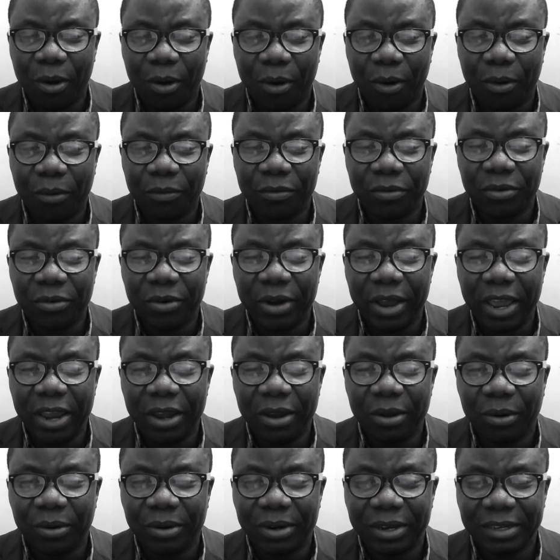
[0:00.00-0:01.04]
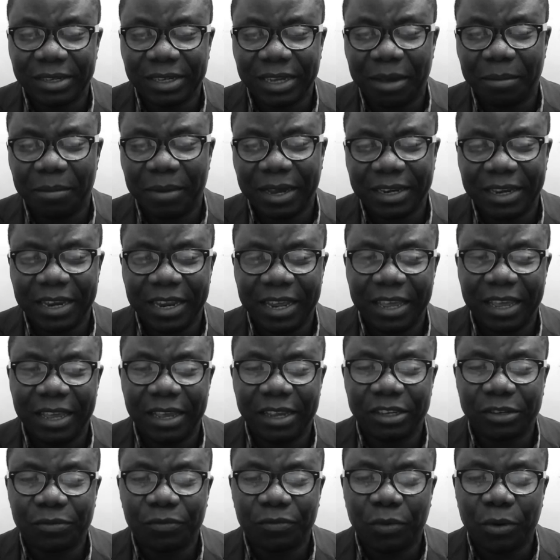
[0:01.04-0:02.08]
of grain on a Sabbath day.
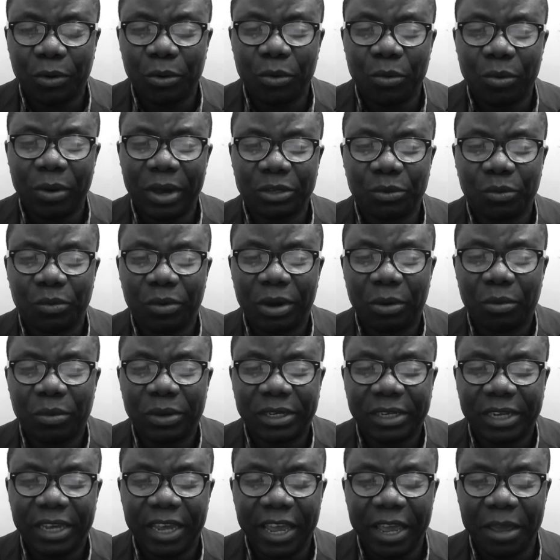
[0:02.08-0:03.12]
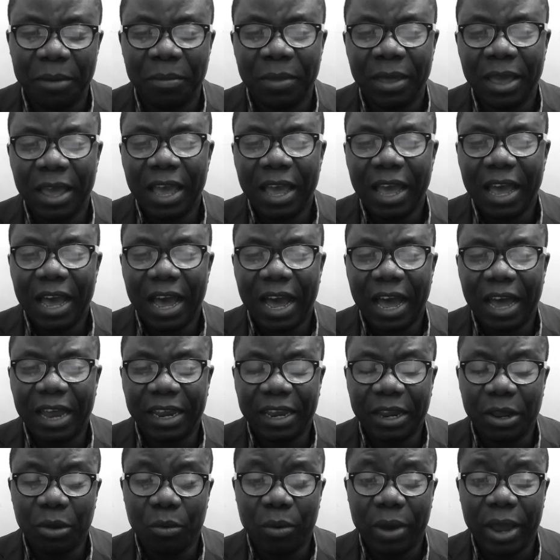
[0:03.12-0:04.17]
His followers were with him
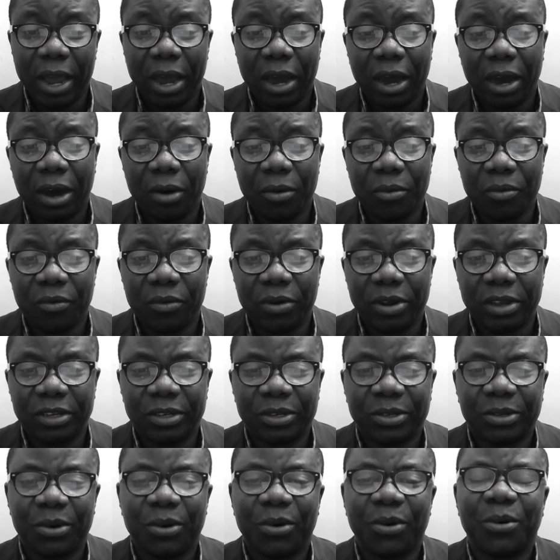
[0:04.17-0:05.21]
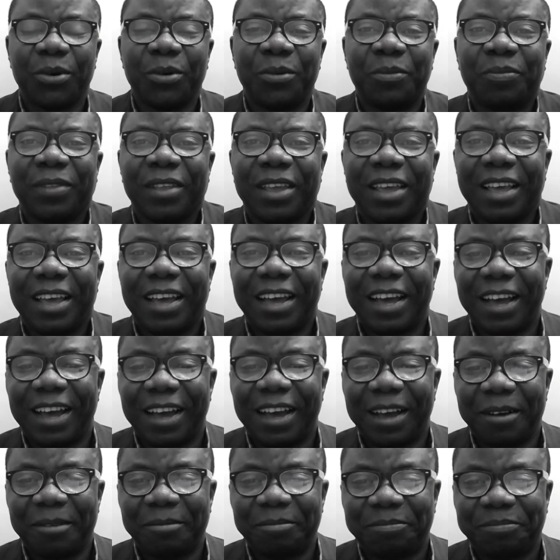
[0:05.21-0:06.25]
and they were hungry. So
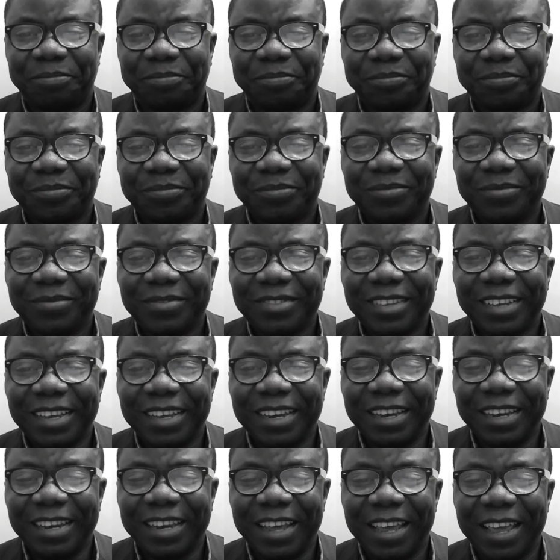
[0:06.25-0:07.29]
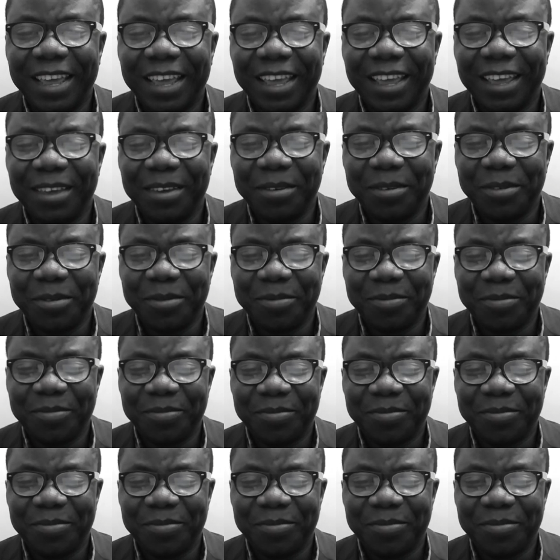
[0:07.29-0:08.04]
they